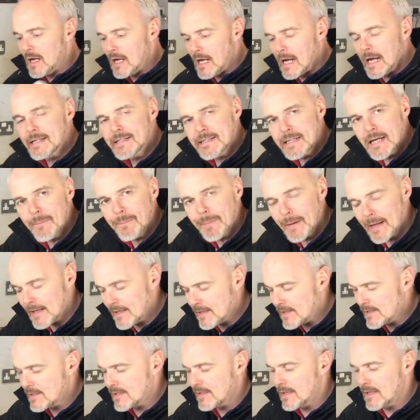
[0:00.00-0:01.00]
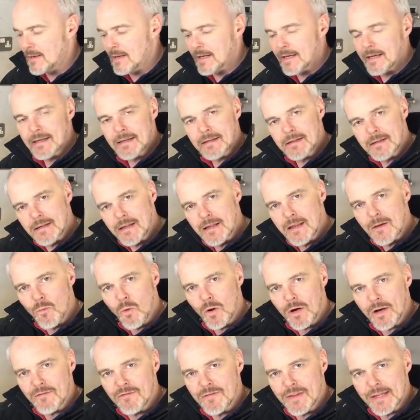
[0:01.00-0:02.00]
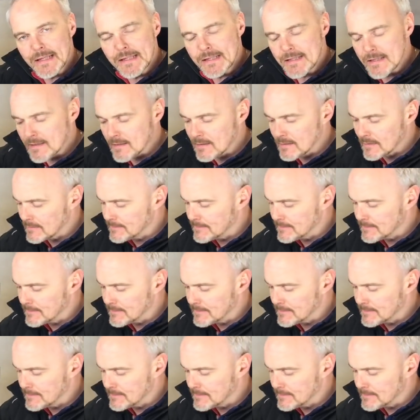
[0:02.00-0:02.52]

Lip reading: A tip is one of these.